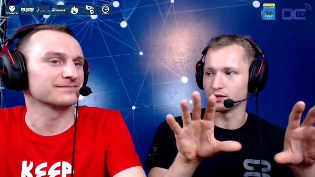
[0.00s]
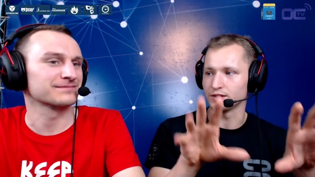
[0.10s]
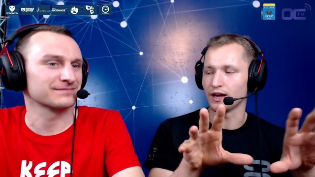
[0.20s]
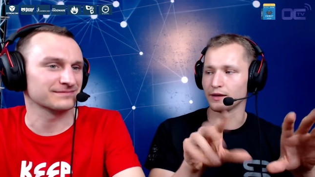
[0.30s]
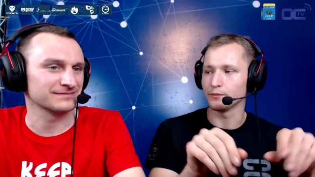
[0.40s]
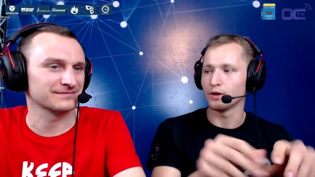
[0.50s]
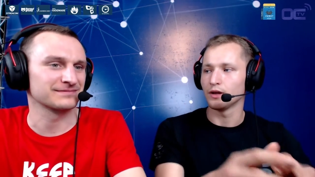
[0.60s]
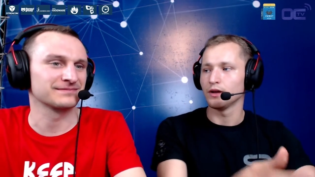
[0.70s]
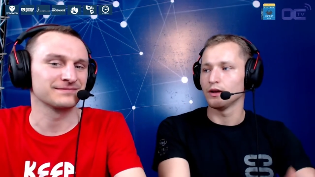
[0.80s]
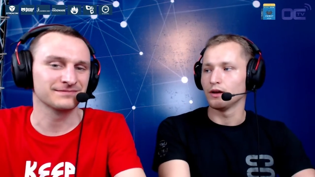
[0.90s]
Speaker 1: all the time,
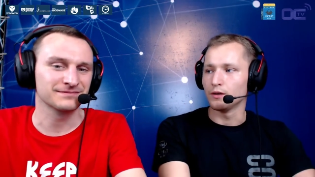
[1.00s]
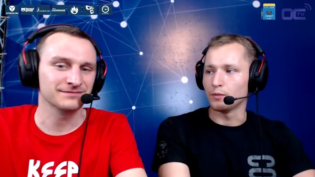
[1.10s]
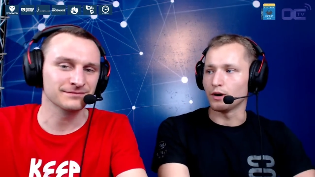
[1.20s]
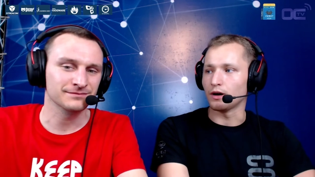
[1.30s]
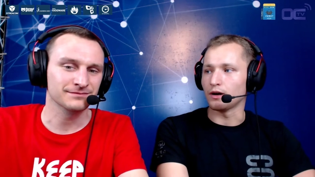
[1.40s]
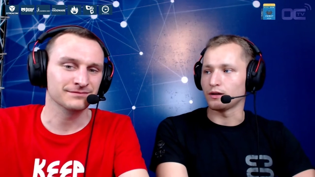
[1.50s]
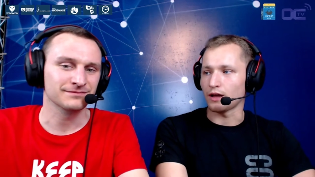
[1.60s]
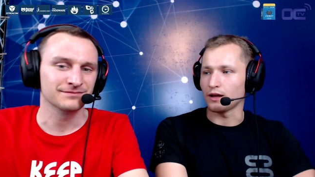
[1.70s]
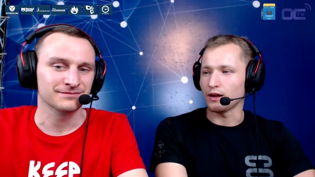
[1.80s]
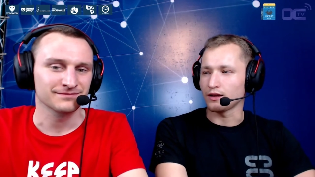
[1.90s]
but
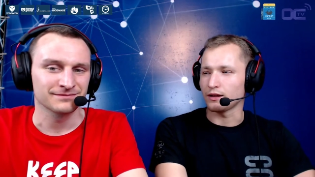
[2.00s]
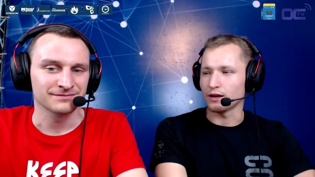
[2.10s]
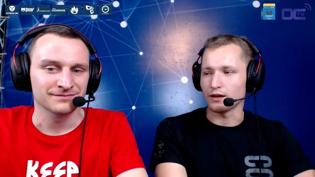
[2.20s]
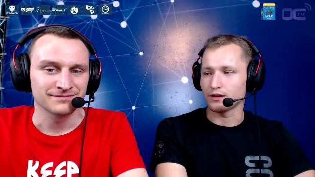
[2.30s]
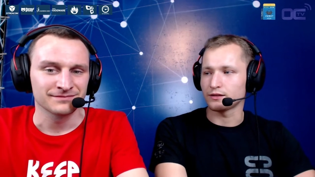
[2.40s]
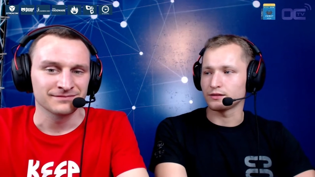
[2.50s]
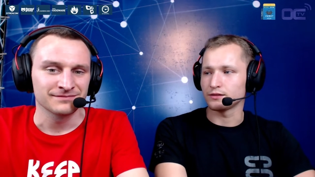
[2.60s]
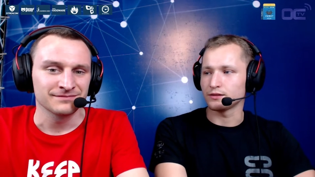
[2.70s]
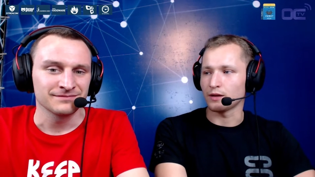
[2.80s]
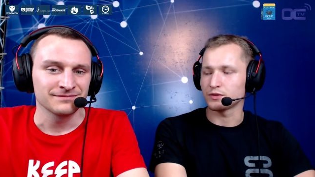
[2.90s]
I like it. I like
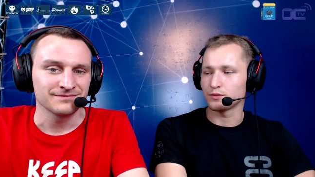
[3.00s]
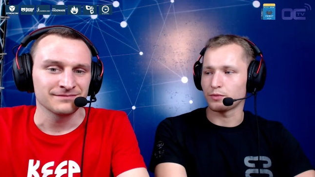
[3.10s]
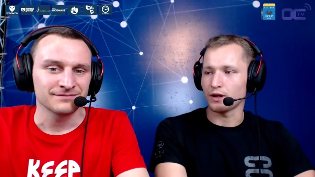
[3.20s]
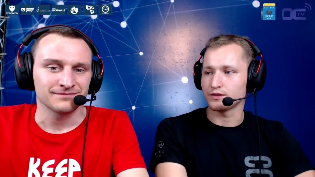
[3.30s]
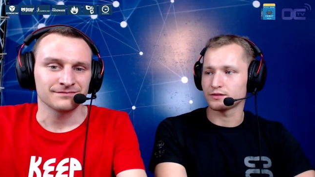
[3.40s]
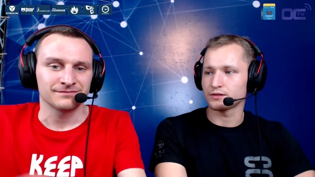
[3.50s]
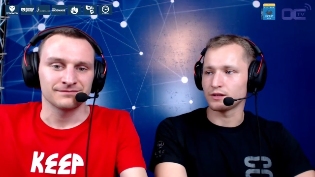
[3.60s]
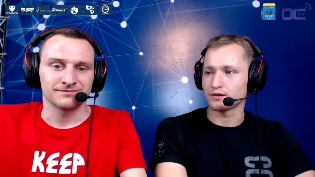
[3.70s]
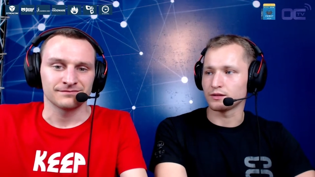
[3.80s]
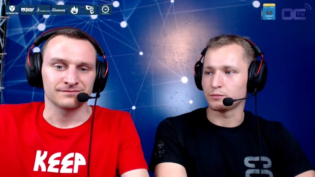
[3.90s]
the. I'm surprised
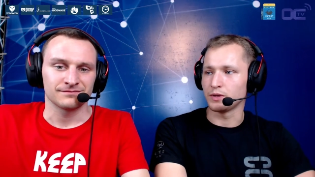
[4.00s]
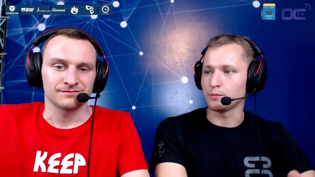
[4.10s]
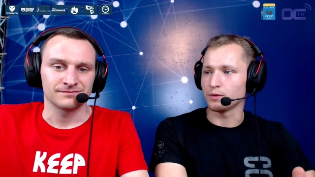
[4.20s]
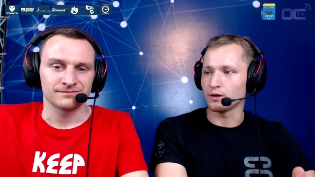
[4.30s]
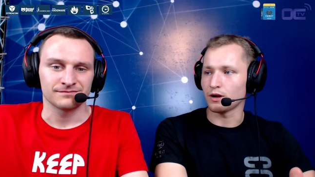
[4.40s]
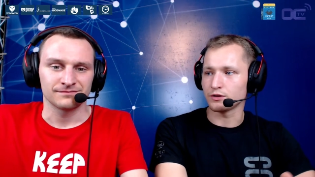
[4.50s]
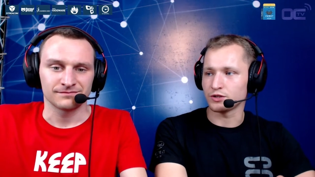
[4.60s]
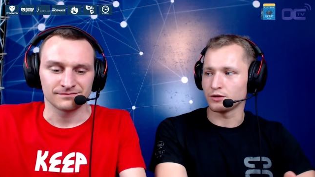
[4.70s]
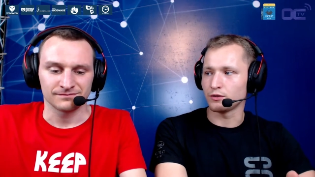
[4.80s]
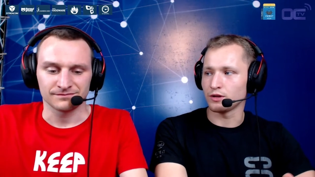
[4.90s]
that the people are
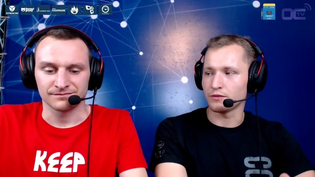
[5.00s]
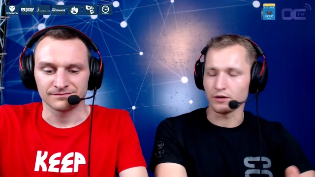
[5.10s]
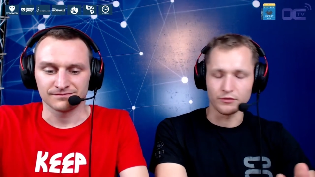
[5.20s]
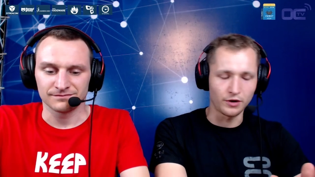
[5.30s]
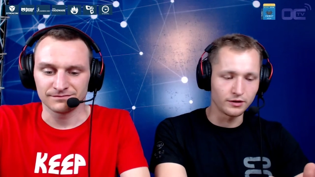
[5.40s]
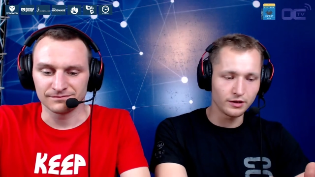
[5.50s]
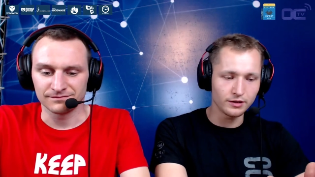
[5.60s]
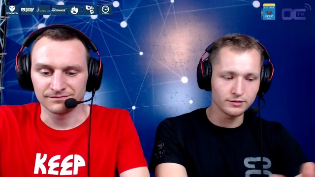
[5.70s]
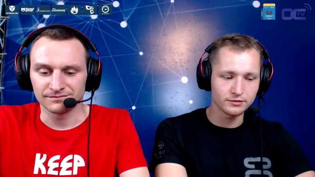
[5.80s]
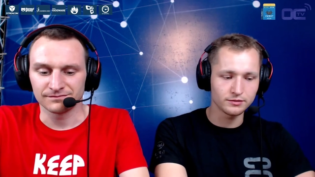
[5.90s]
generally very
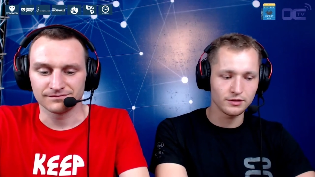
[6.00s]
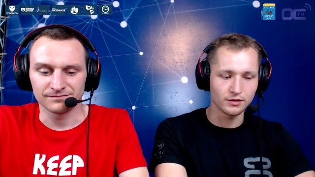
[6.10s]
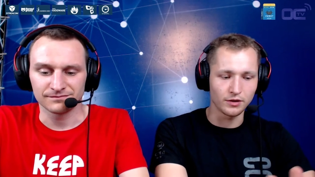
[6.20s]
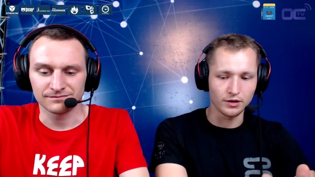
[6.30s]
friendly and